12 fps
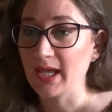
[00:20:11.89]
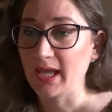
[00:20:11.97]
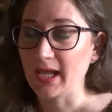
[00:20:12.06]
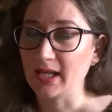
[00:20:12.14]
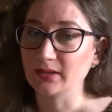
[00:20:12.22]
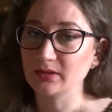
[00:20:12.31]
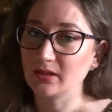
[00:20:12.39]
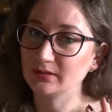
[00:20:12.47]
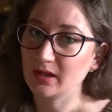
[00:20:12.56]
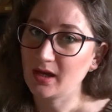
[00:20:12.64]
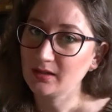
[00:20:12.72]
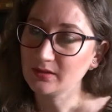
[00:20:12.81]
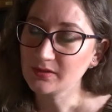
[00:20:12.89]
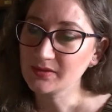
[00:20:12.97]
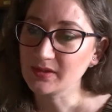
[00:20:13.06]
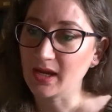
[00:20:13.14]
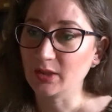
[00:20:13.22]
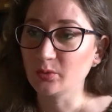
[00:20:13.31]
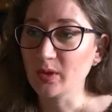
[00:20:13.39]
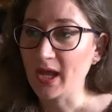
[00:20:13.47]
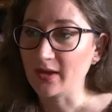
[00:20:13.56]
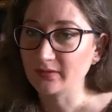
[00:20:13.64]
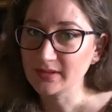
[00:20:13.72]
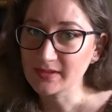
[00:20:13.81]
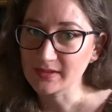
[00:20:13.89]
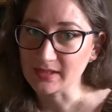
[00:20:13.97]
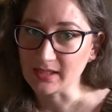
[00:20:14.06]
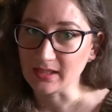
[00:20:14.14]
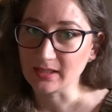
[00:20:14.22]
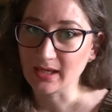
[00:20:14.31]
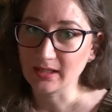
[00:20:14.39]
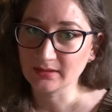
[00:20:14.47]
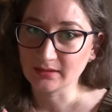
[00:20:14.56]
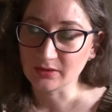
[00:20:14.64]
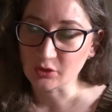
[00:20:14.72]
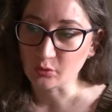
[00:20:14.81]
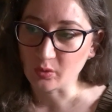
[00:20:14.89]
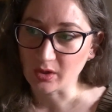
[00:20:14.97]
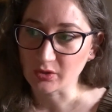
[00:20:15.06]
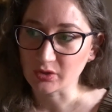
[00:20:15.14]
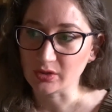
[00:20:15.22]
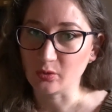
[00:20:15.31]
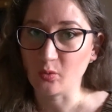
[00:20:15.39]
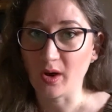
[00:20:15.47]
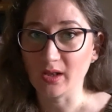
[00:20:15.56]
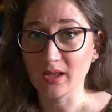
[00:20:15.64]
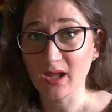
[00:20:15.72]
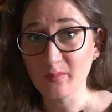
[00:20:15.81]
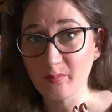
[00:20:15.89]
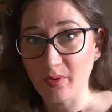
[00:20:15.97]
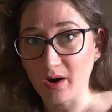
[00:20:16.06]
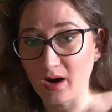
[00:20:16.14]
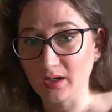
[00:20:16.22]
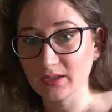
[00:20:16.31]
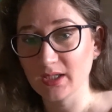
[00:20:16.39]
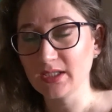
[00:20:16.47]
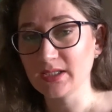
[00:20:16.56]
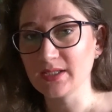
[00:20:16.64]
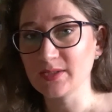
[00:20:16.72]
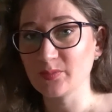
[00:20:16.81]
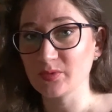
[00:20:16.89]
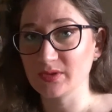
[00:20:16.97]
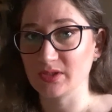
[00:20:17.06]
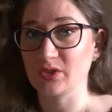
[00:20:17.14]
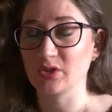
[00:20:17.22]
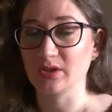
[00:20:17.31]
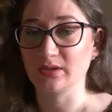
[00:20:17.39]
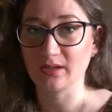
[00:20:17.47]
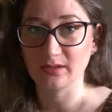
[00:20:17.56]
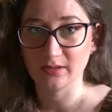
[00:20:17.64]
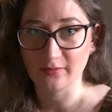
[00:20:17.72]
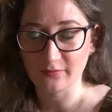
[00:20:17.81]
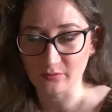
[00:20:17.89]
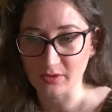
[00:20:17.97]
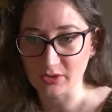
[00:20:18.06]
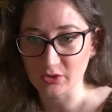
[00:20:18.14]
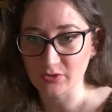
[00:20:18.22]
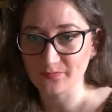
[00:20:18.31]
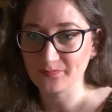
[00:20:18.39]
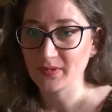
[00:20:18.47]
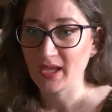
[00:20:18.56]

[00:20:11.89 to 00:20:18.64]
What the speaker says: and on the other side we have the sink and the dishwasher, while apart it is positioned the fridge.